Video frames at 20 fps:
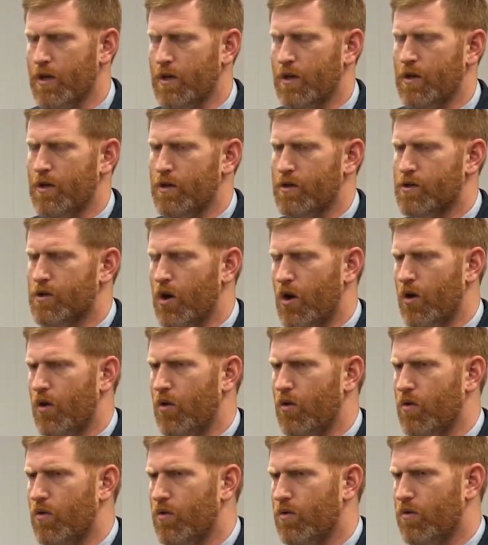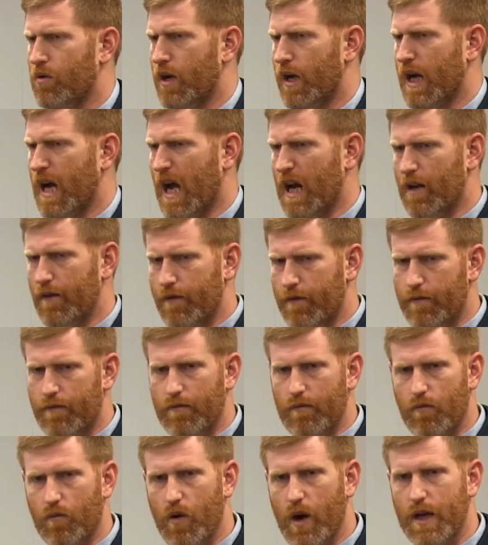So it kind of
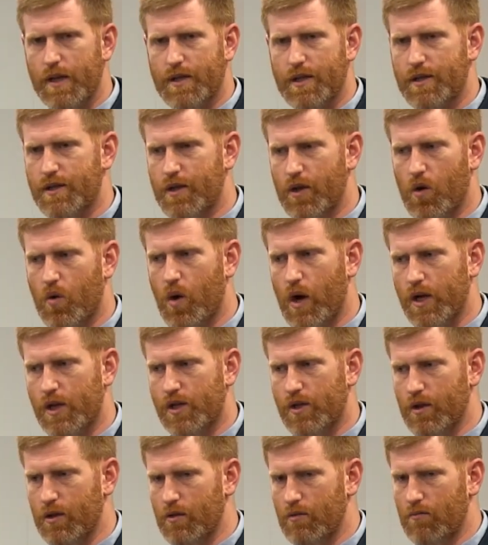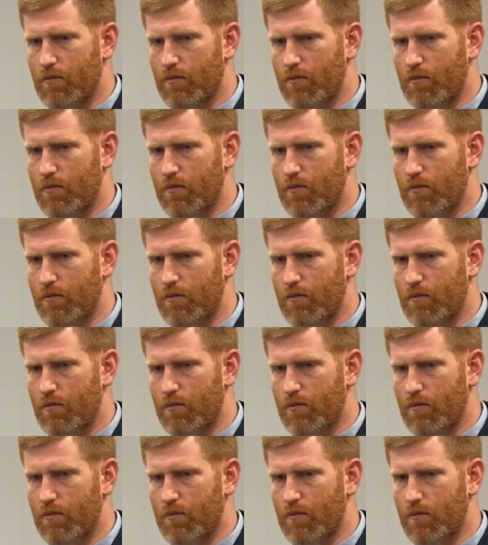raises the question,